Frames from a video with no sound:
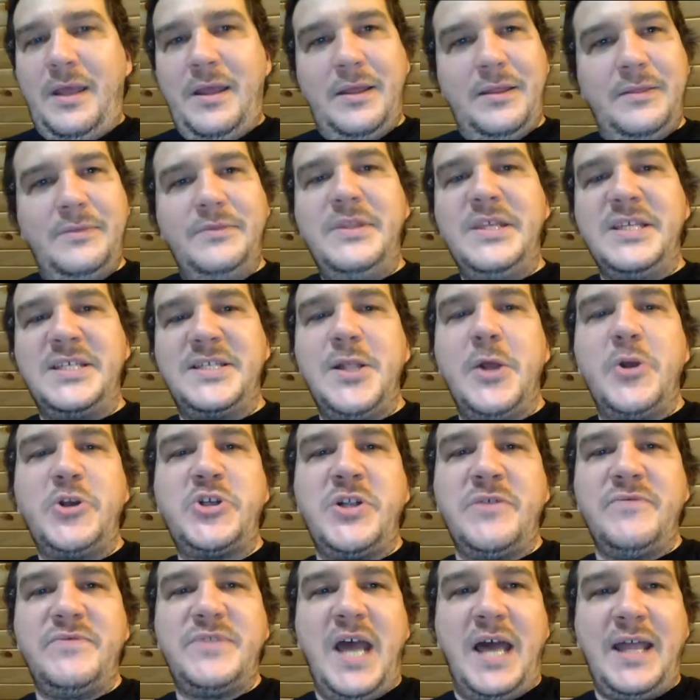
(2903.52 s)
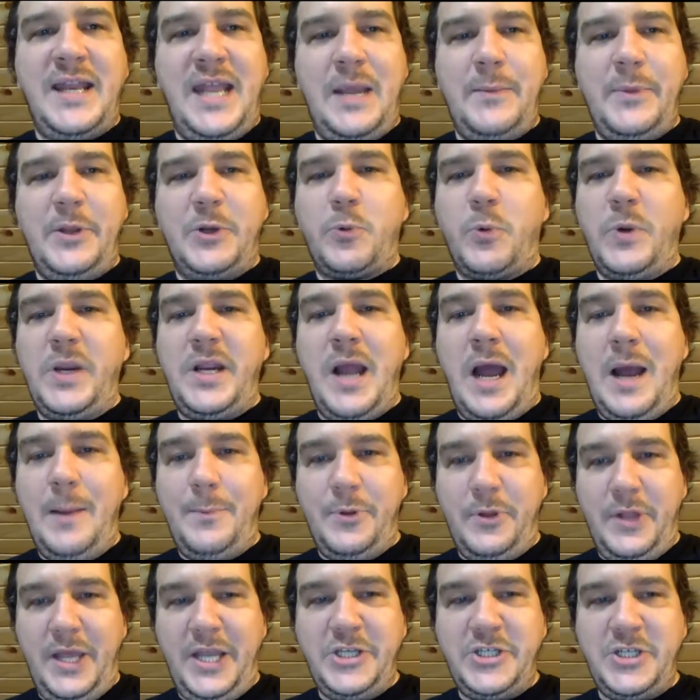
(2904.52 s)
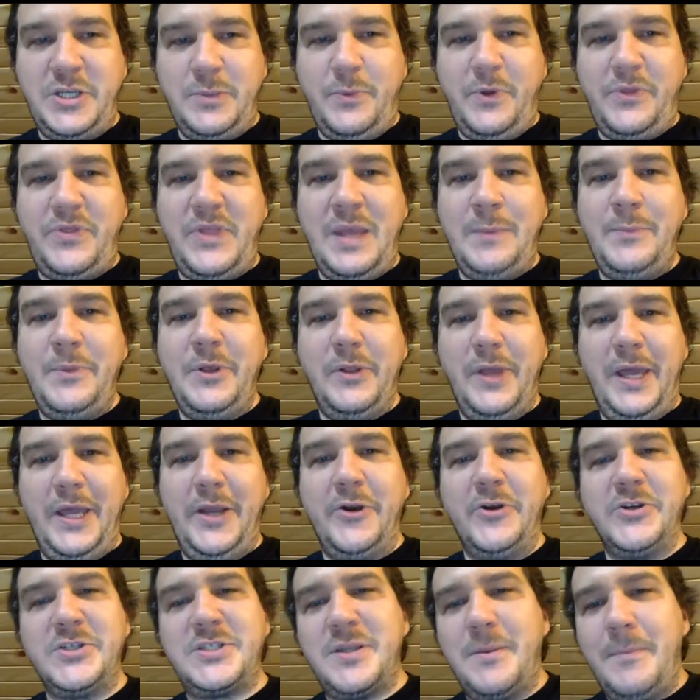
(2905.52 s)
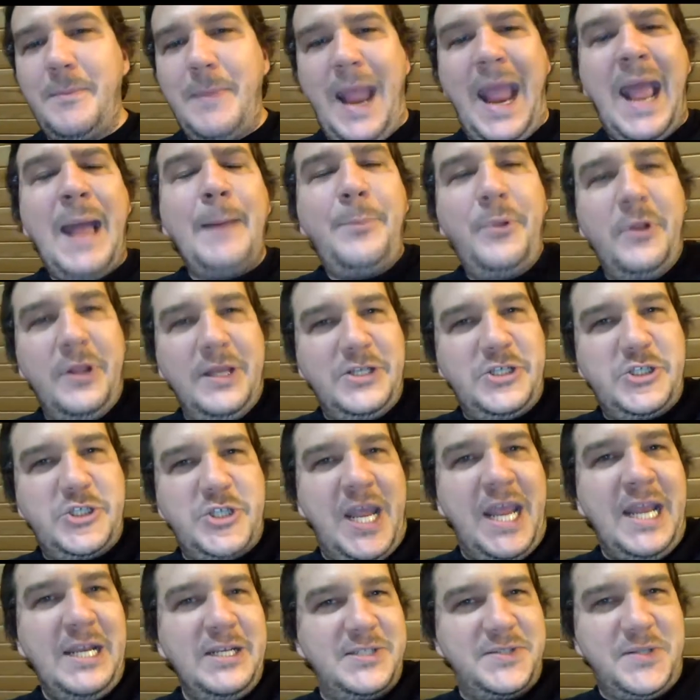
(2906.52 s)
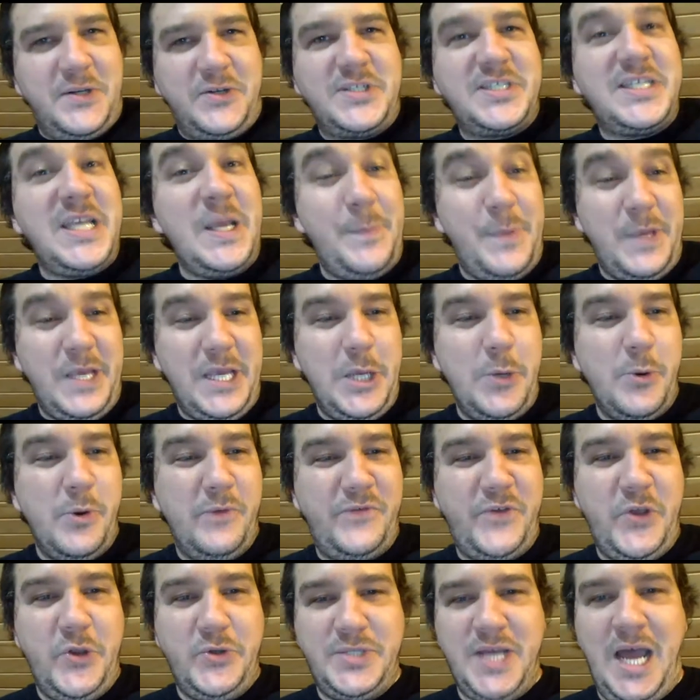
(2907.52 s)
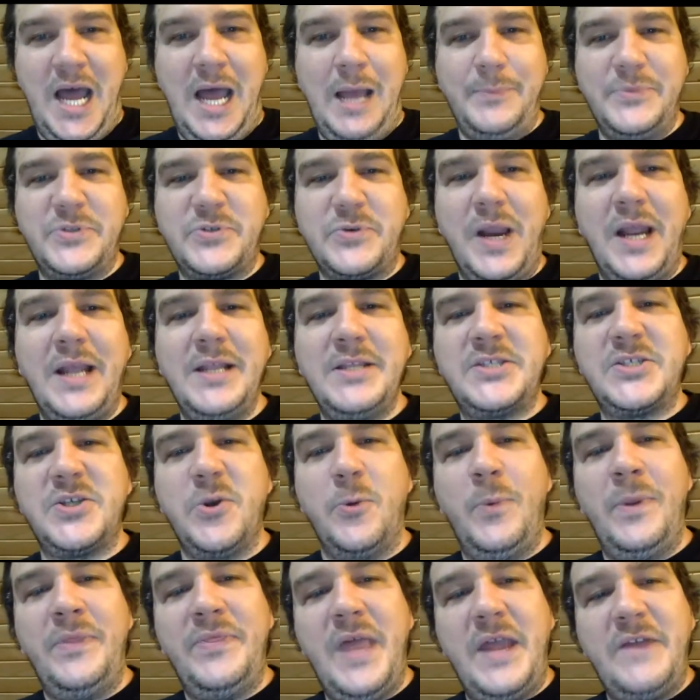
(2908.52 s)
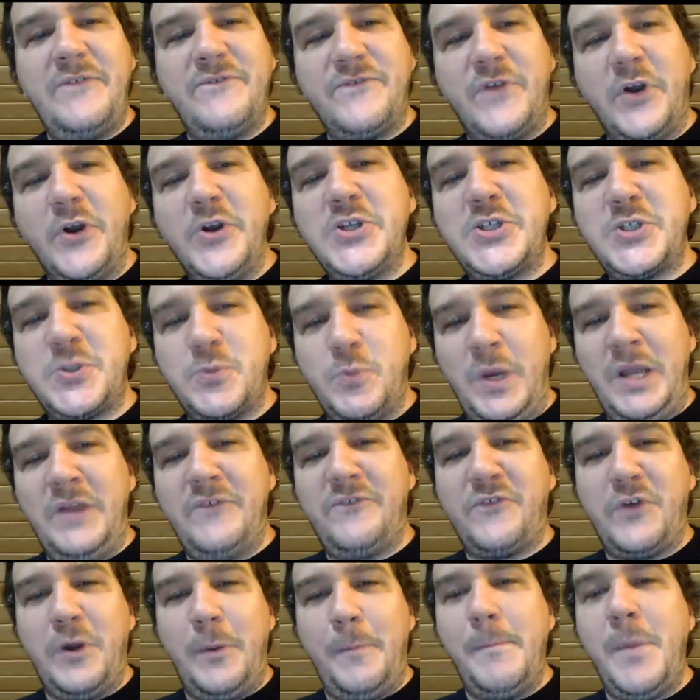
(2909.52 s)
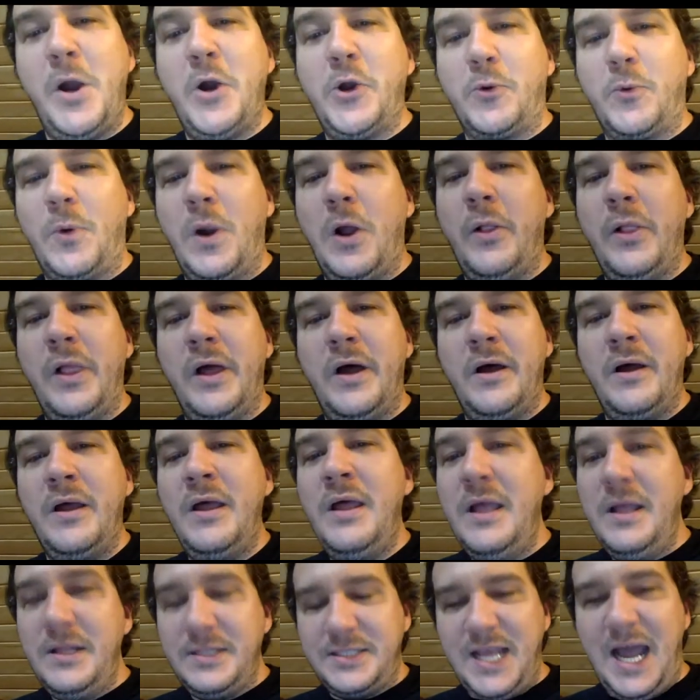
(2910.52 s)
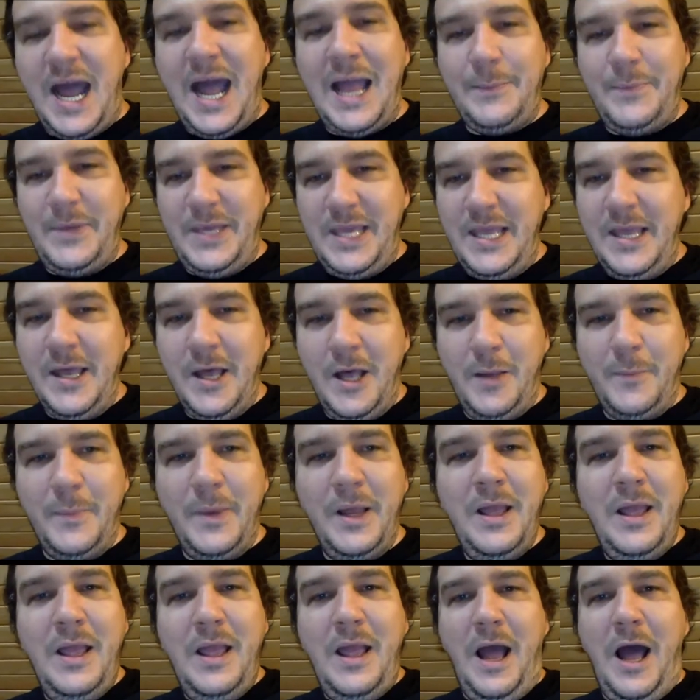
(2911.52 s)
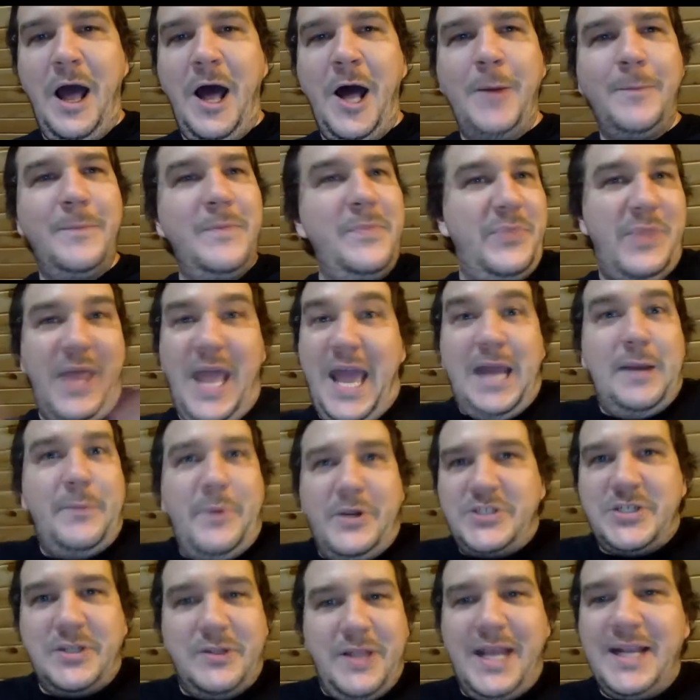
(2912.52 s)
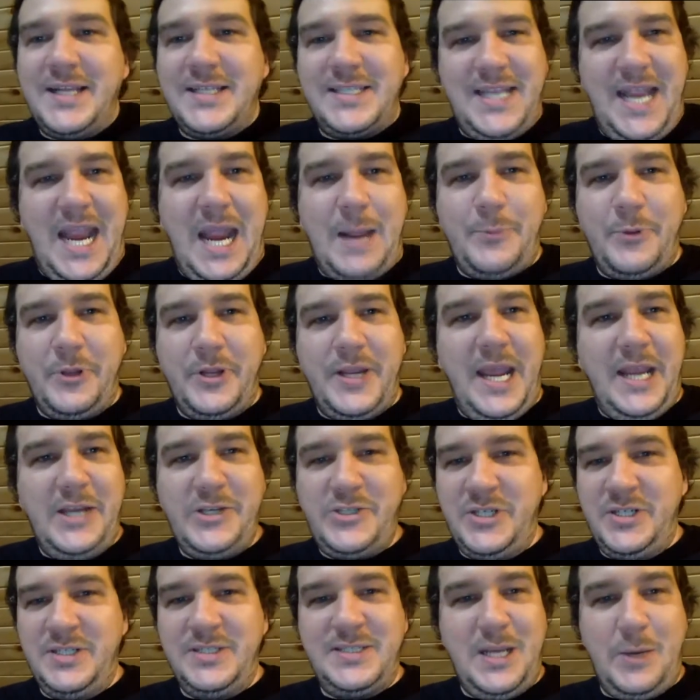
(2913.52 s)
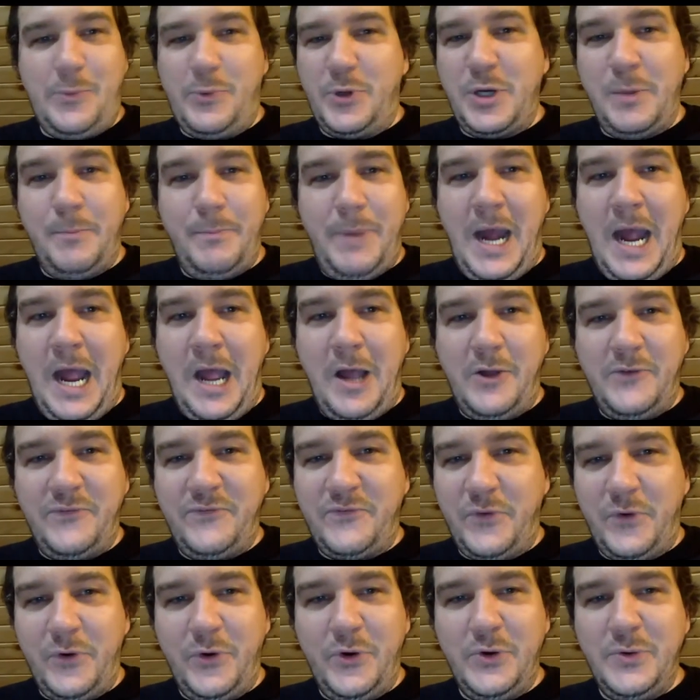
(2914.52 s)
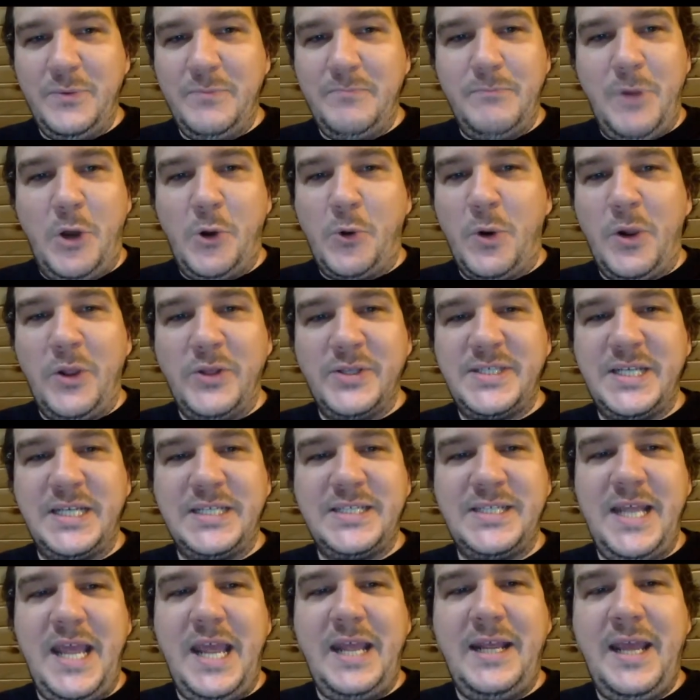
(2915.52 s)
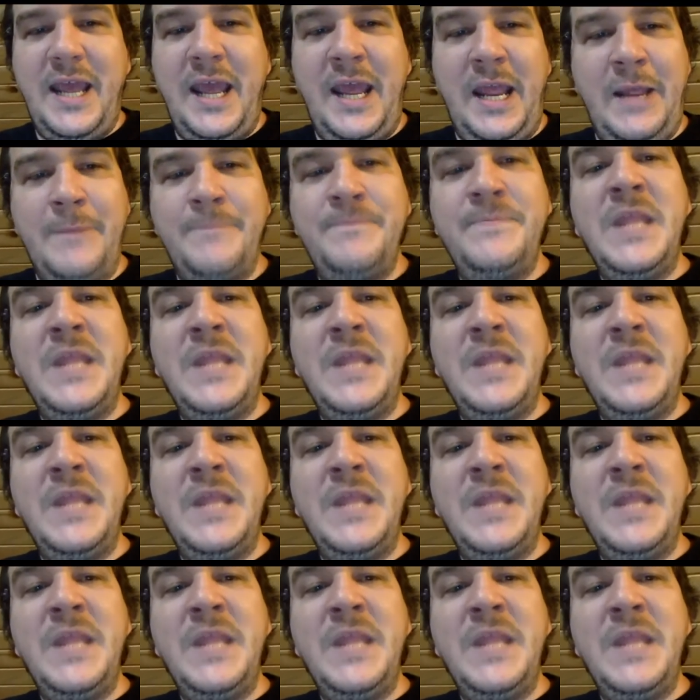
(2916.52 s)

This notion of dynamic recompilation with emulators, Apple has changed their CPU a few times, right? So when they first went from Motorola to IBM, they had a bunch of legacy applications that were compiled for Motorola 68K.